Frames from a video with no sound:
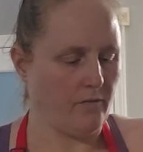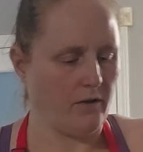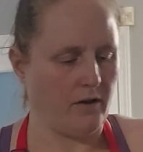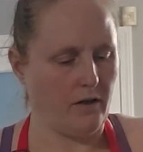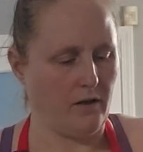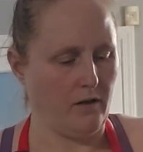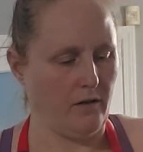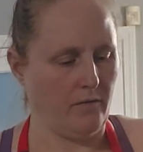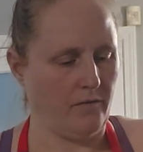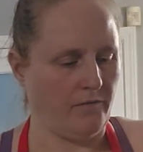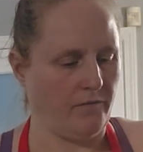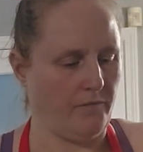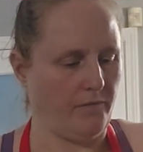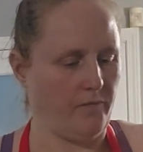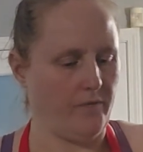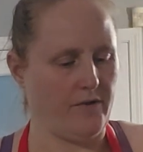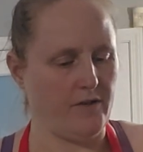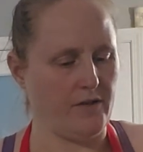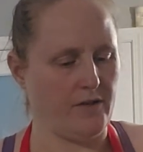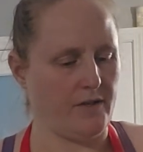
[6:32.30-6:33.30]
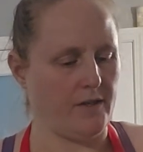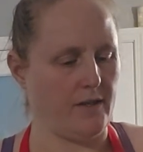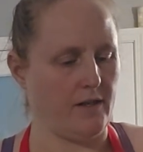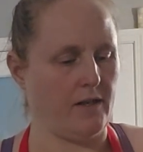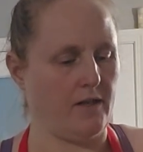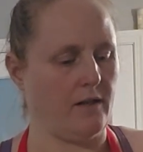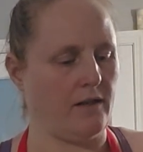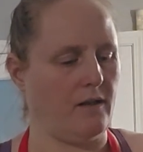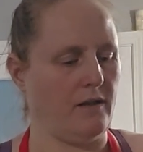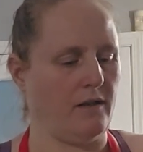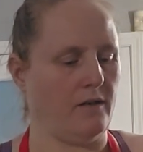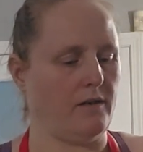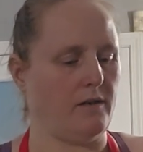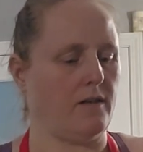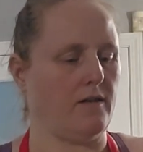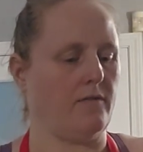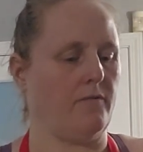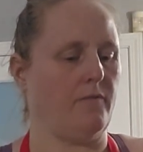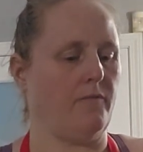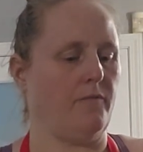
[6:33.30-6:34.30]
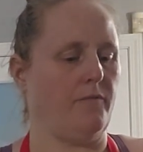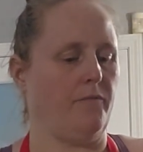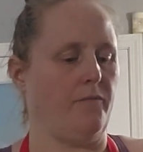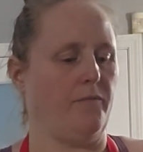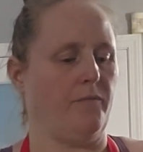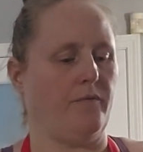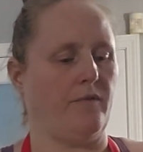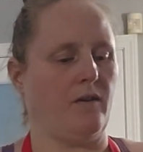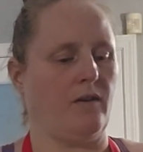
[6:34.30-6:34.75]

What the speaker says: Okay, just like that.